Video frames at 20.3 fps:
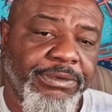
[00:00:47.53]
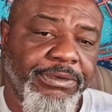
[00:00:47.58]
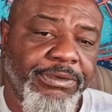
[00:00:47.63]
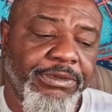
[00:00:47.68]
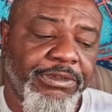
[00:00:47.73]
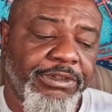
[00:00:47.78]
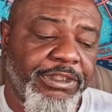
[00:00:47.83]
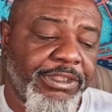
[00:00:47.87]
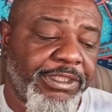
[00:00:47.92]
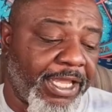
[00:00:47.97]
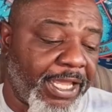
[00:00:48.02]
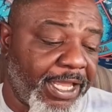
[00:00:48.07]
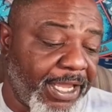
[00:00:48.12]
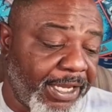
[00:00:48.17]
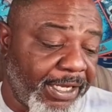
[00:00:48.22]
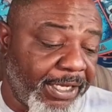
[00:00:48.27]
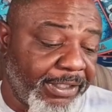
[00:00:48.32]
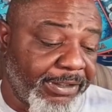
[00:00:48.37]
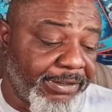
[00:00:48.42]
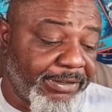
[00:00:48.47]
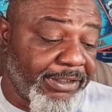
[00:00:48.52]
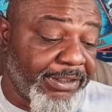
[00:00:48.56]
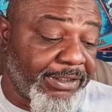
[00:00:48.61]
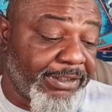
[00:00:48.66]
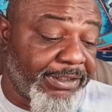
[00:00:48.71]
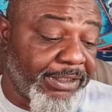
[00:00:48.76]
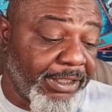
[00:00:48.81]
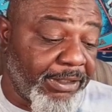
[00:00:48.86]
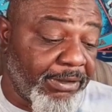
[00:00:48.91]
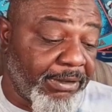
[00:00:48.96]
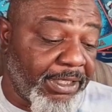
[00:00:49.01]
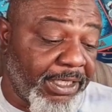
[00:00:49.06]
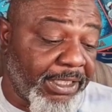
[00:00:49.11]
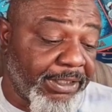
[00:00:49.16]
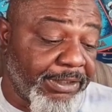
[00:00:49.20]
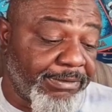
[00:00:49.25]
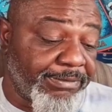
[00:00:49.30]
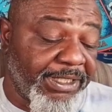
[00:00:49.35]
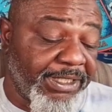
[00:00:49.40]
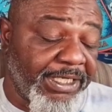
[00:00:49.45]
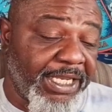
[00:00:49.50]
Just hanging. It's just seeming like it's
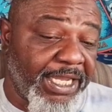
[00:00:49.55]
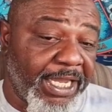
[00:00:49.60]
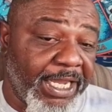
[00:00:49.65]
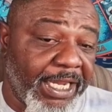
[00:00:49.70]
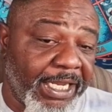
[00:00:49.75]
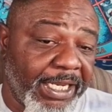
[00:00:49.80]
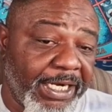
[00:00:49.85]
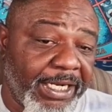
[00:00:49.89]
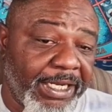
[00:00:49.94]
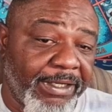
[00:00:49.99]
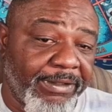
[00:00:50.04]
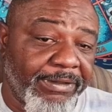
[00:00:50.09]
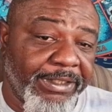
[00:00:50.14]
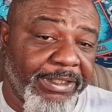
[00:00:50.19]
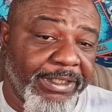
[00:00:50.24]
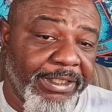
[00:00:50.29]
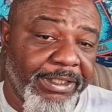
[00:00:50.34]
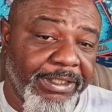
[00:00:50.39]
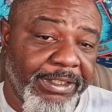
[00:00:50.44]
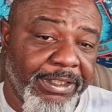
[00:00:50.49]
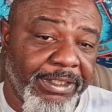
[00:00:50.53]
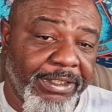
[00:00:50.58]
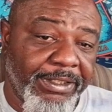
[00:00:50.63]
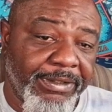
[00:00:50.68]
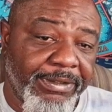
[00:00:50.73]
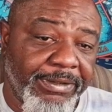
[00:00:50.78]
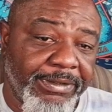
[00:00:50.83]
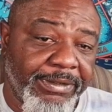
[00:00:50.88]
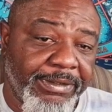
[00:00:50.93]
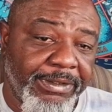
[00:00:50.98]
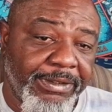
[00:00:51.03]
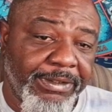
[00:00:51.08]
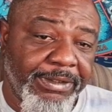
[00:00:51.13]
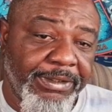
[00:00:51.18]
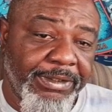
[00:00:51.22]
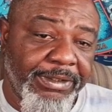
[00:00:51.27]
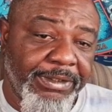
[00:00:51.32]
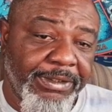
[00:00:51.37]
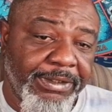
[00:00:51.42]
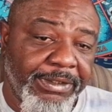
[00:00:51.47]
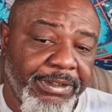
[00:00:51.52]
been hanging out there,
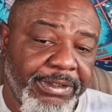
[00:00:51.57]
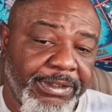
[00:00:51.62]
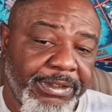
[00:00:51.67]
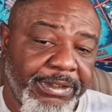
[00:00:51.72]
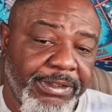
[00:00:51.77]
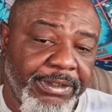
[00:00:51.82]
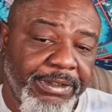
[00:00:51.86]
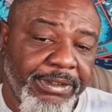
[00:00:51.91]
yeah.